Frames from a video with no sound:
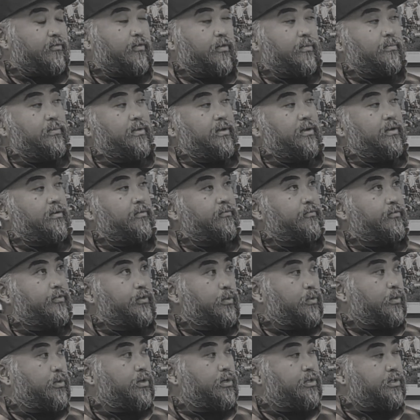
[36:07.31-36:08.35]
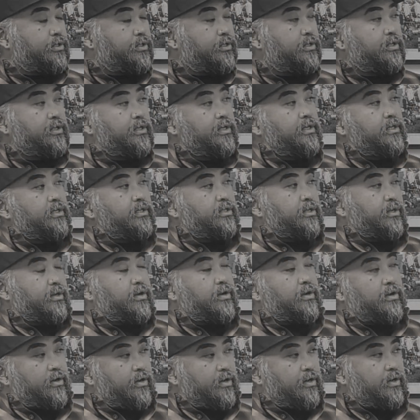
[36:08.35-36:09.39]
from the viewers to
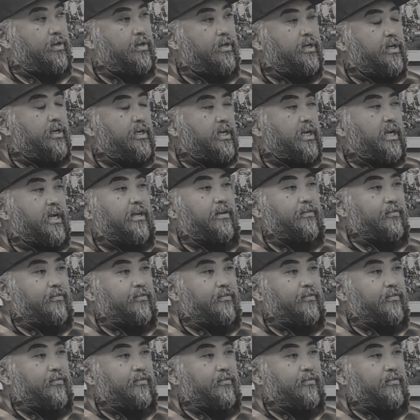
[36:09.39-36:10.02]
her. Yeah. And